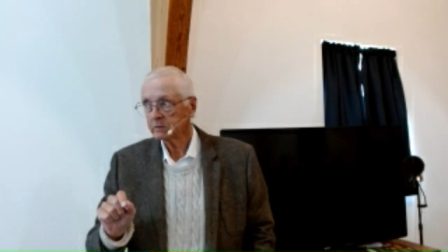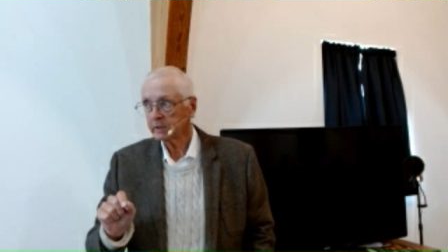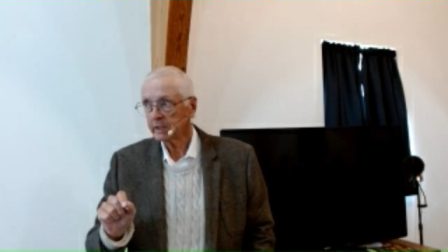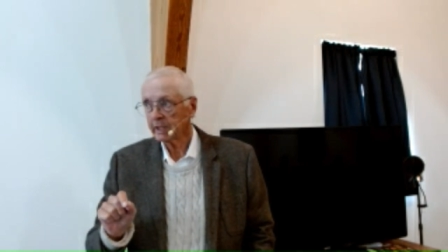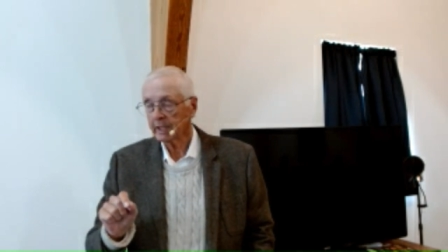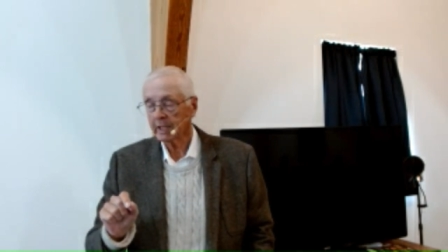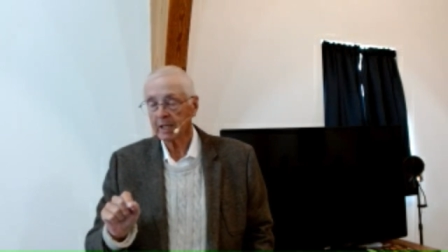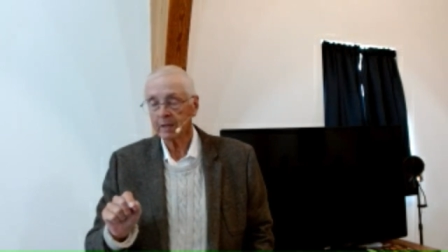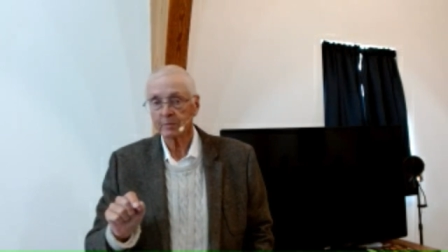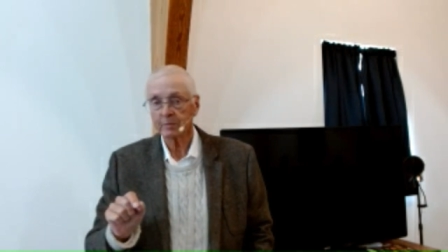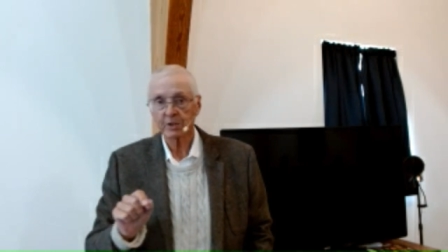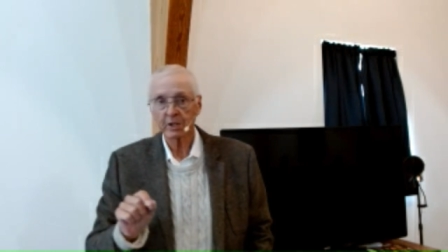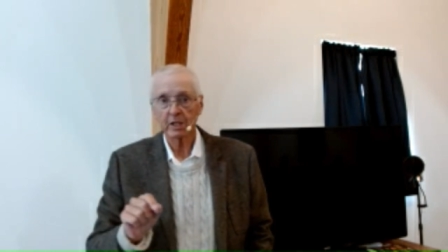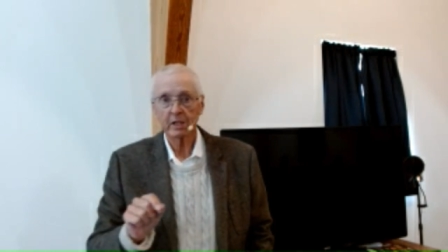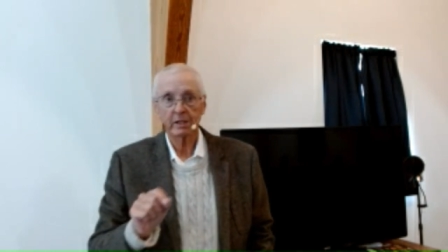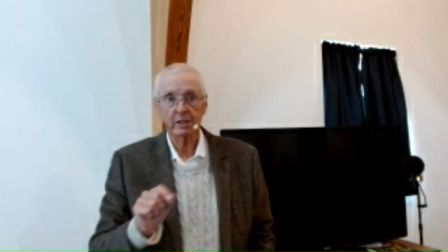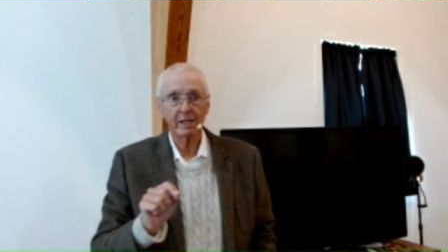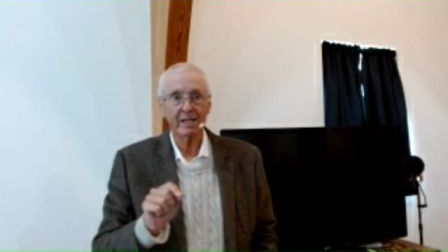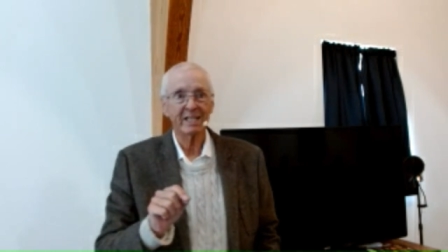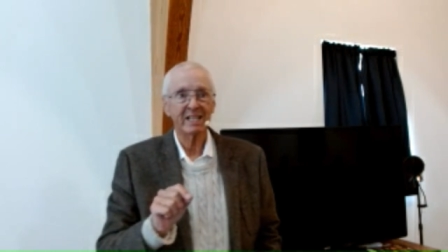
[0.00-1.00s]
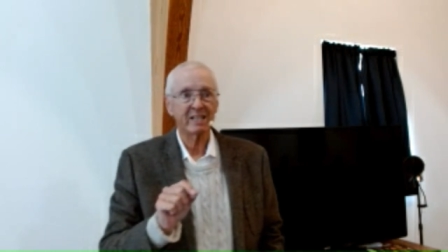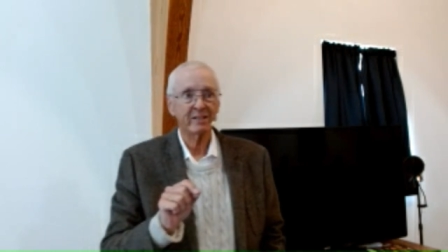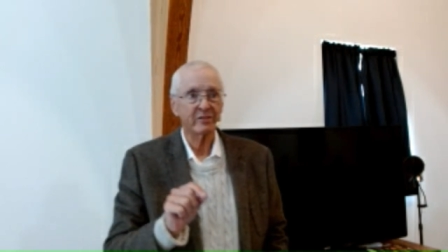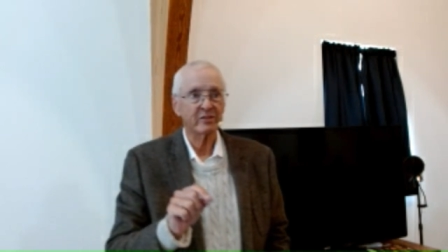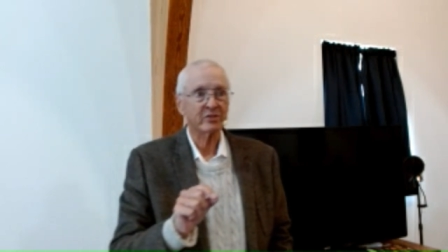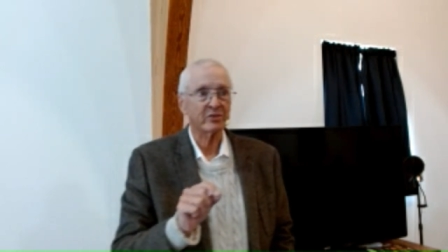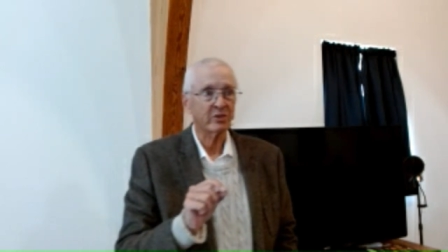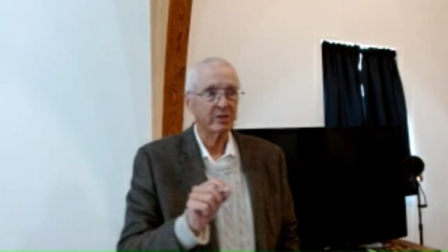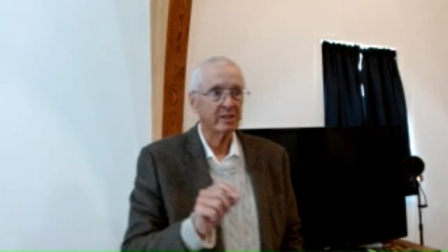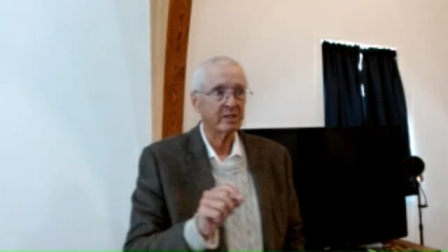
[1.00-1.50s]
and I'm saying not even
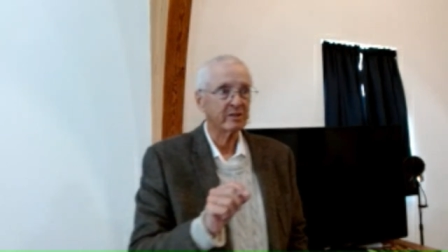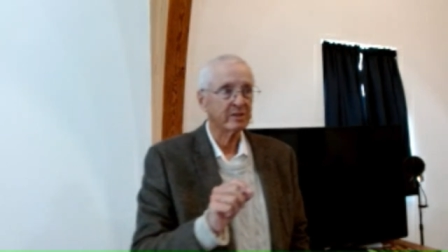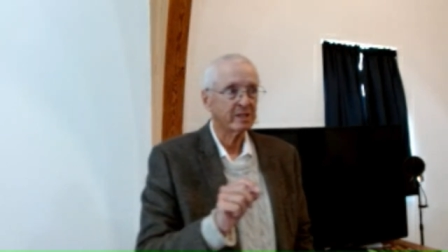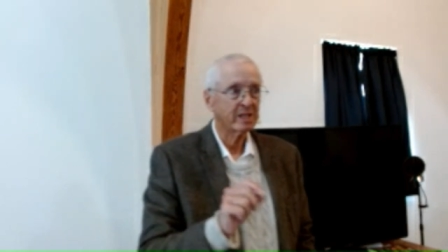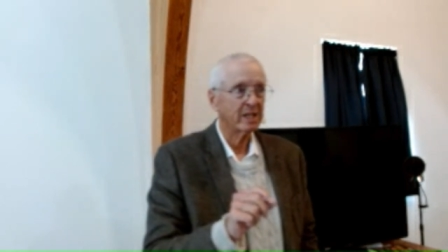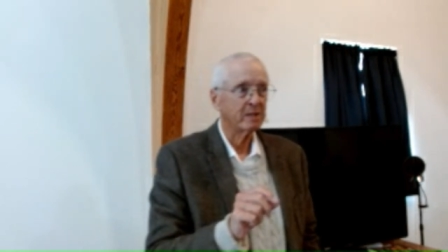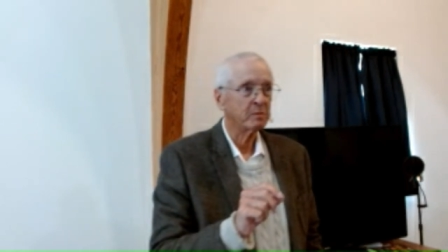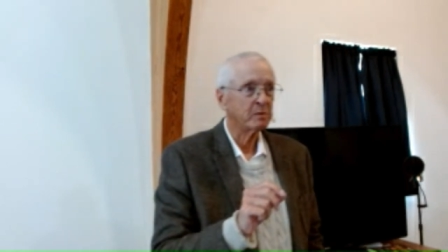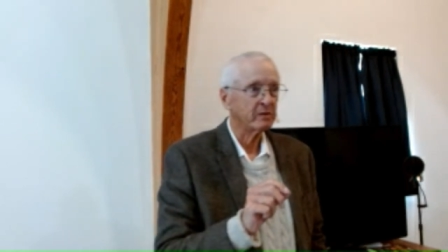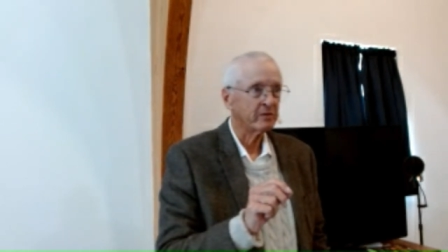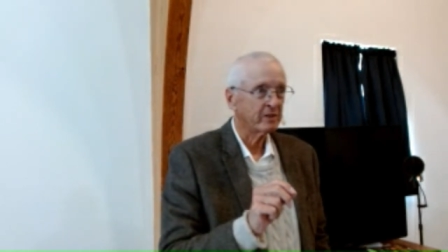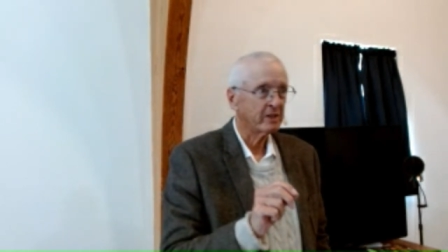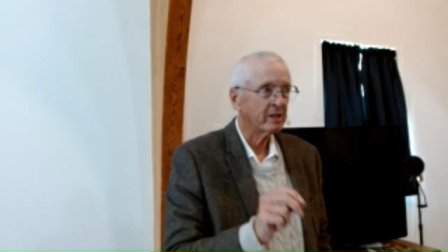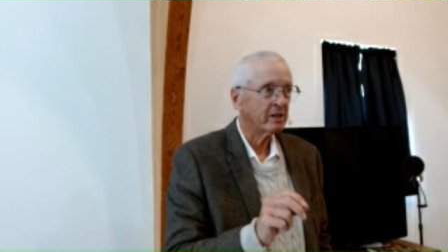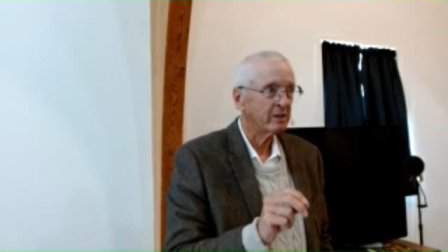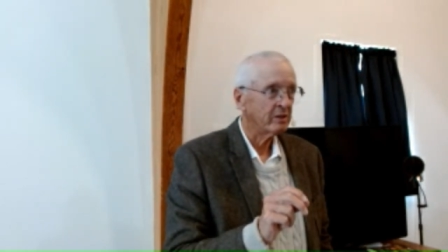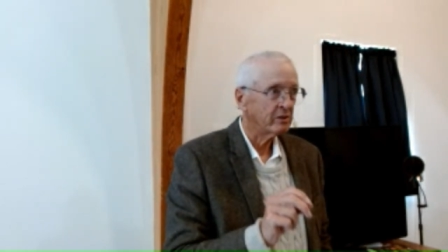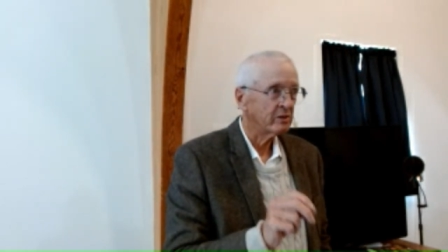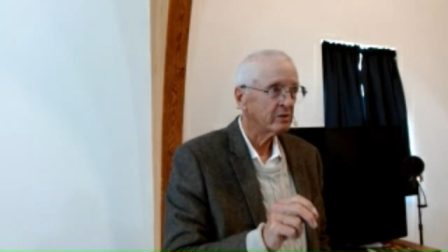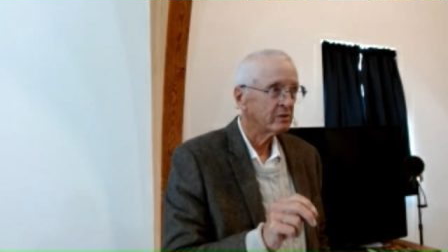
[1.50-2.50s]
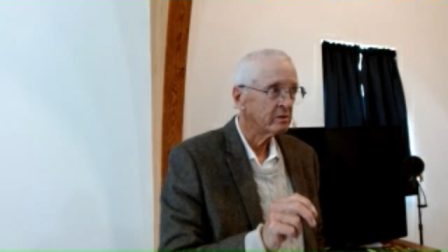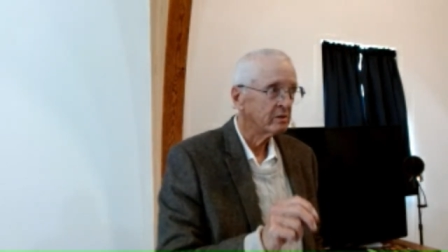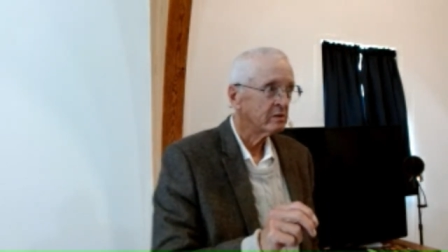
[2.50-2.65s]
for entertainment value.